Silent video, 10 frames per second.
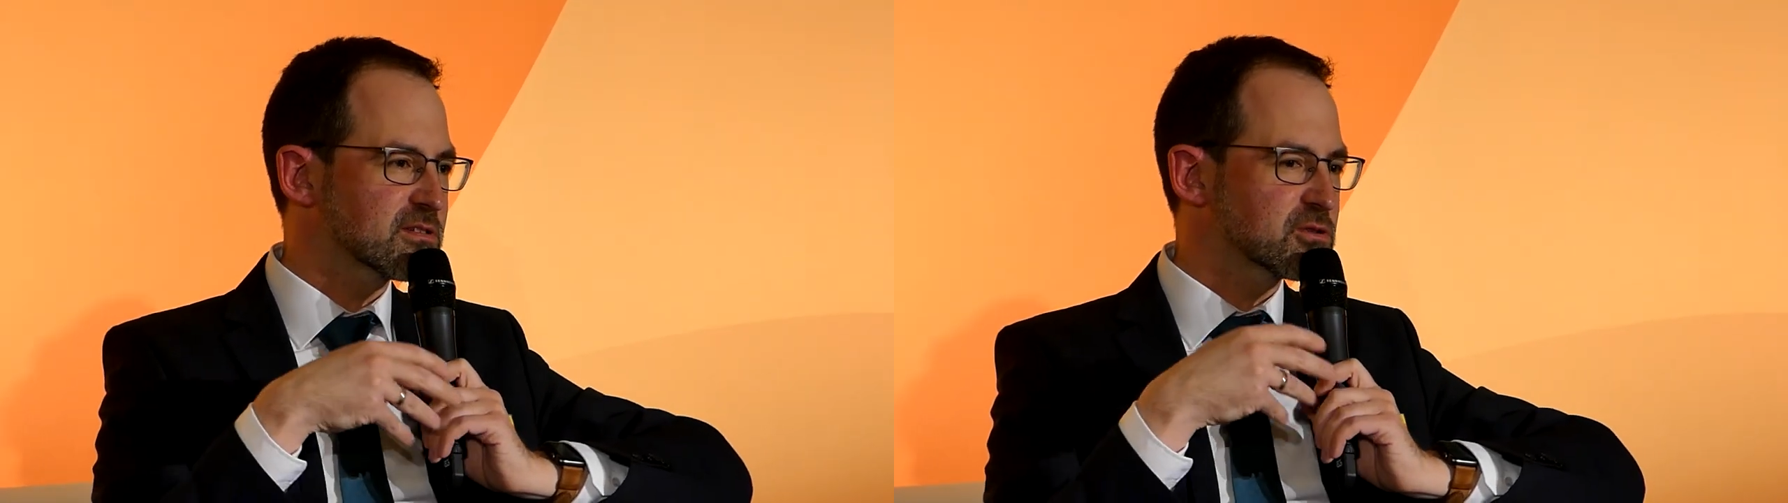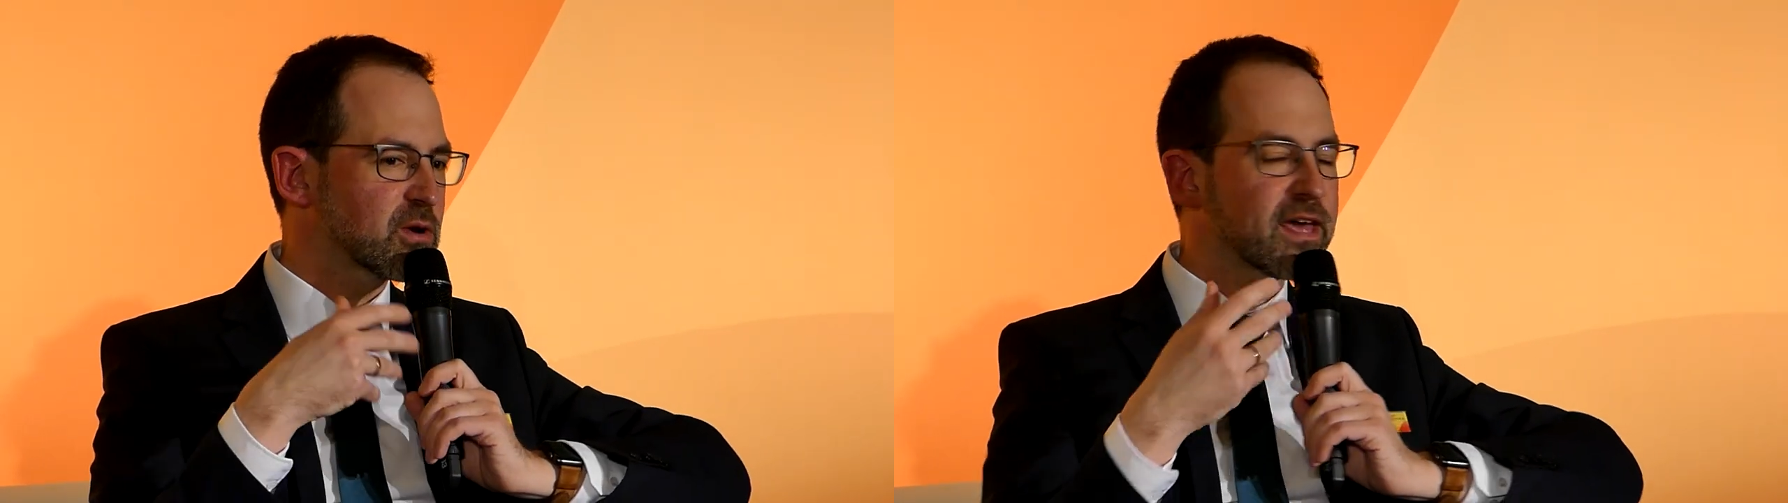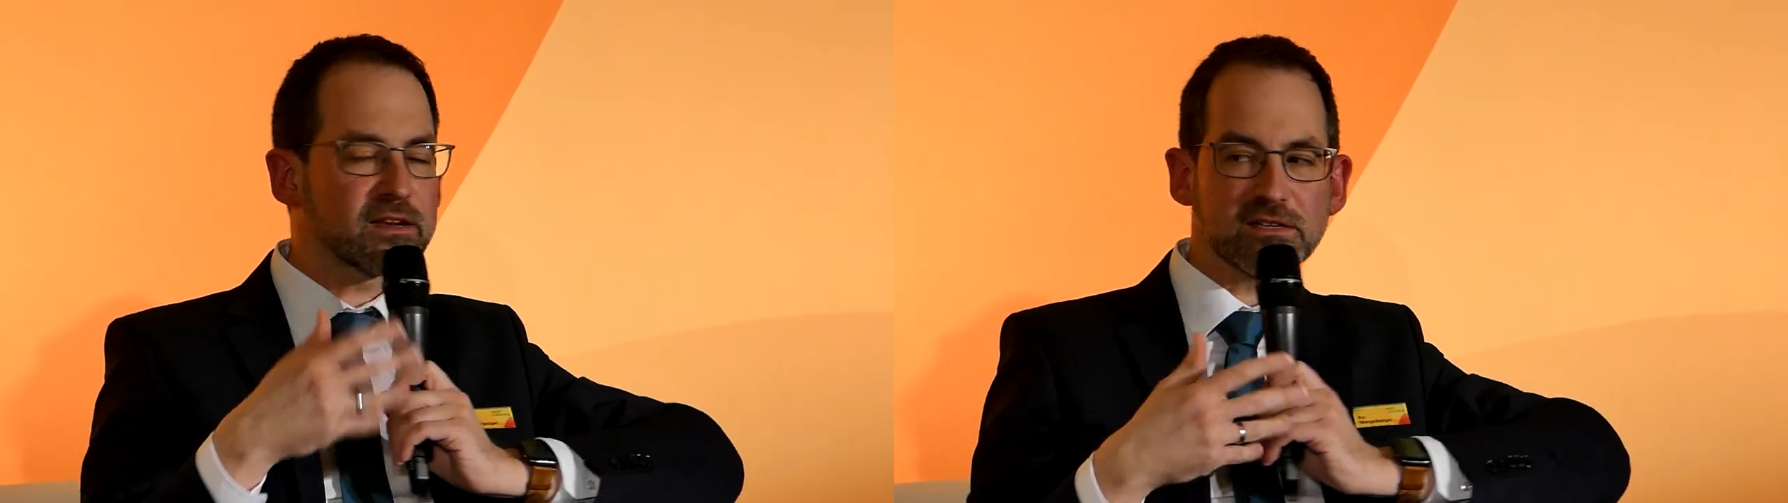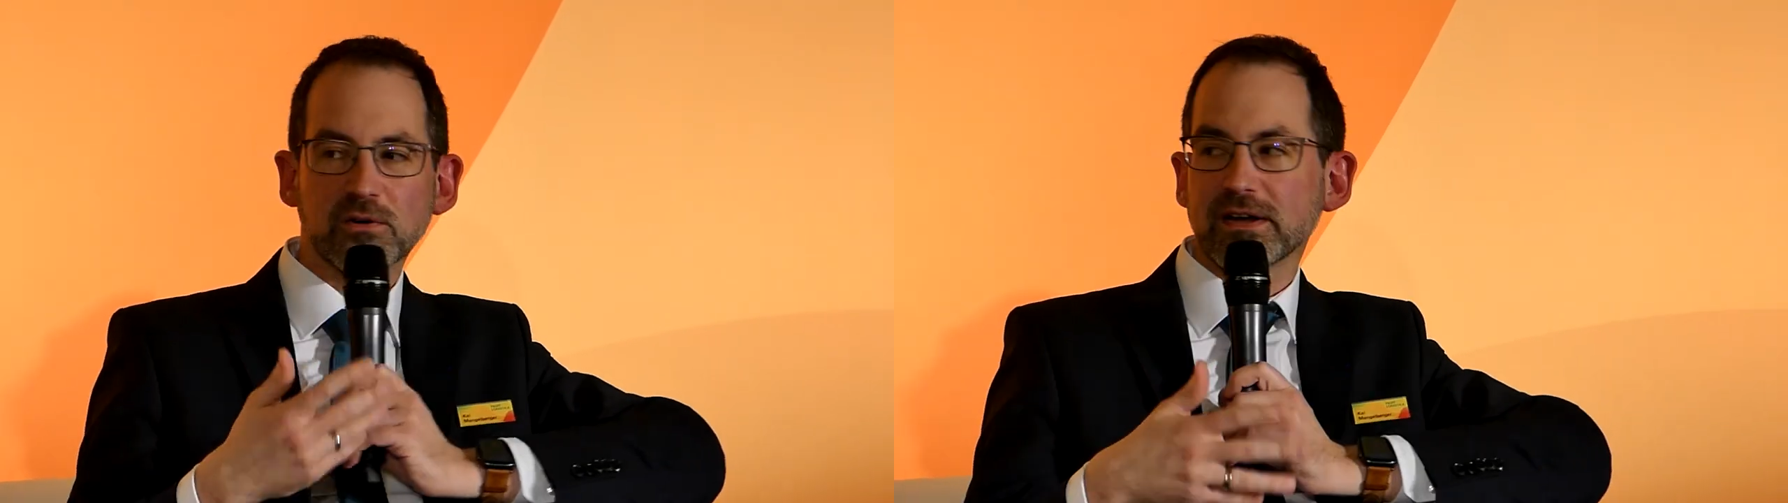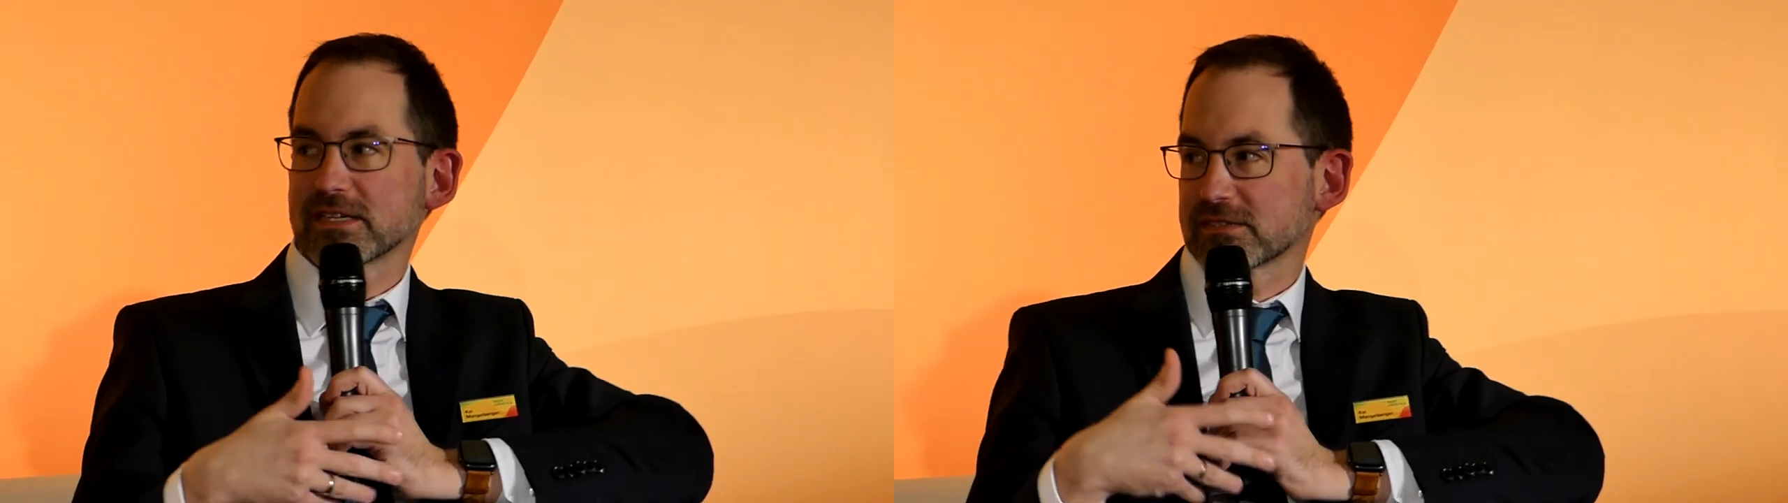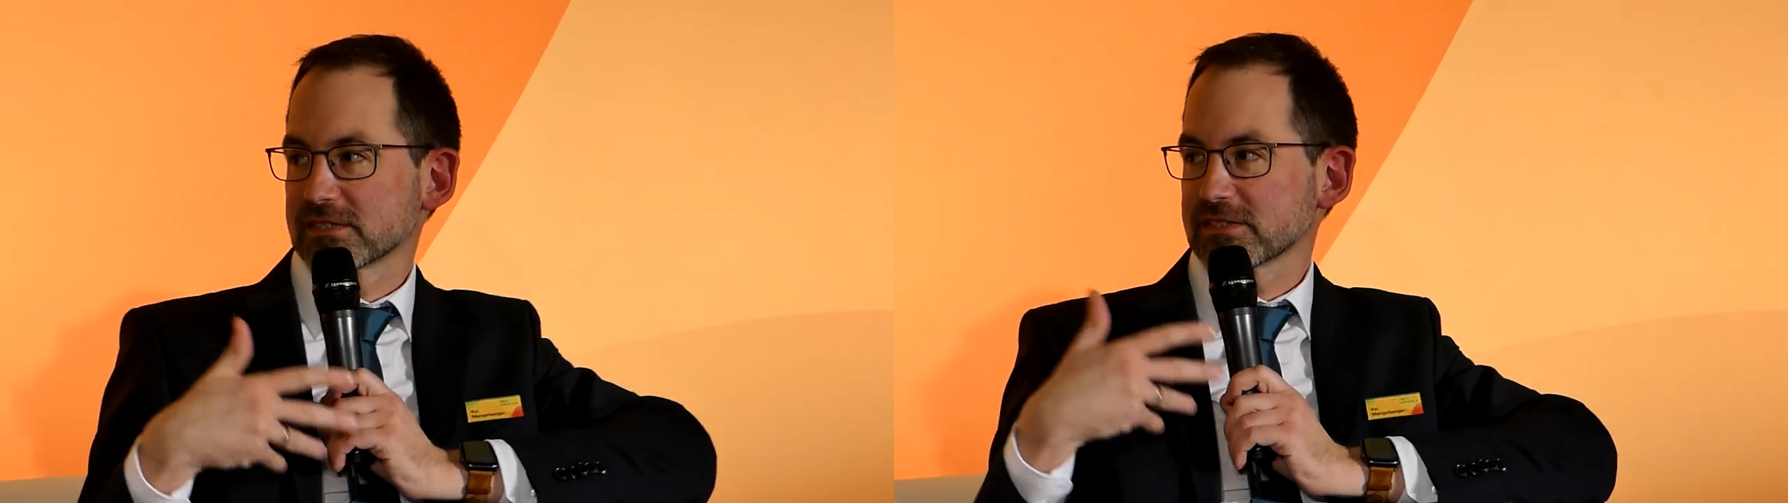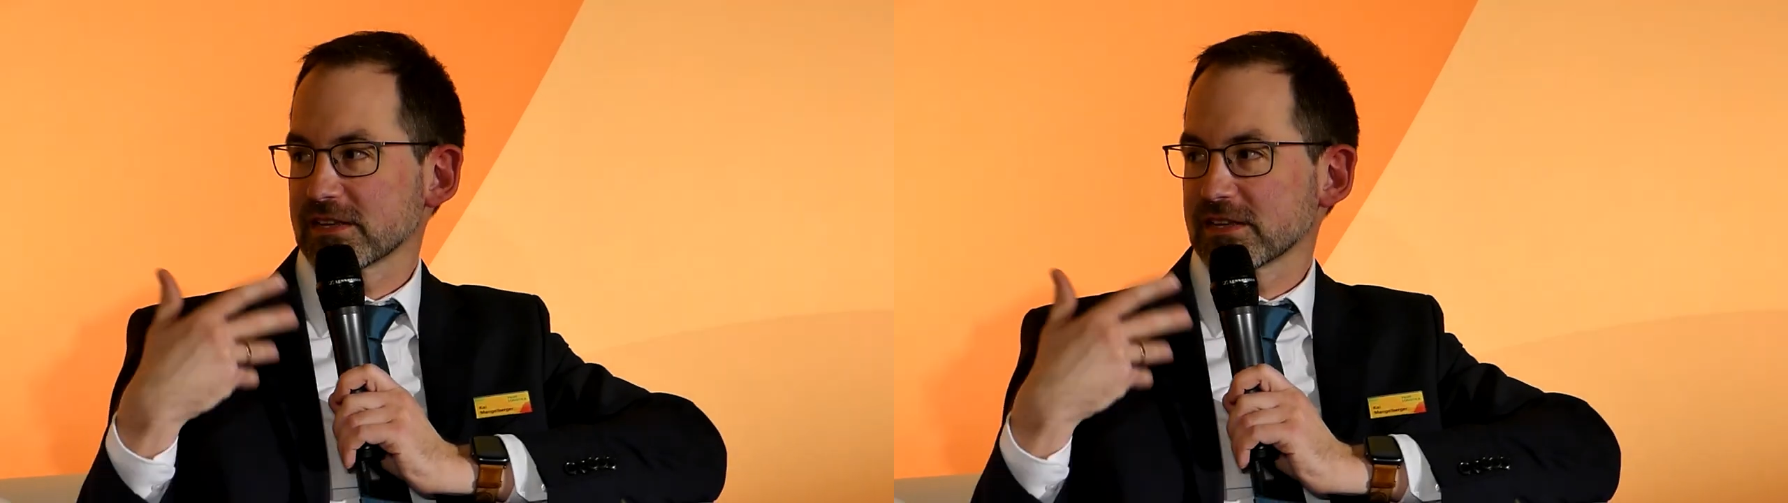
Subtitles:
to handle crises.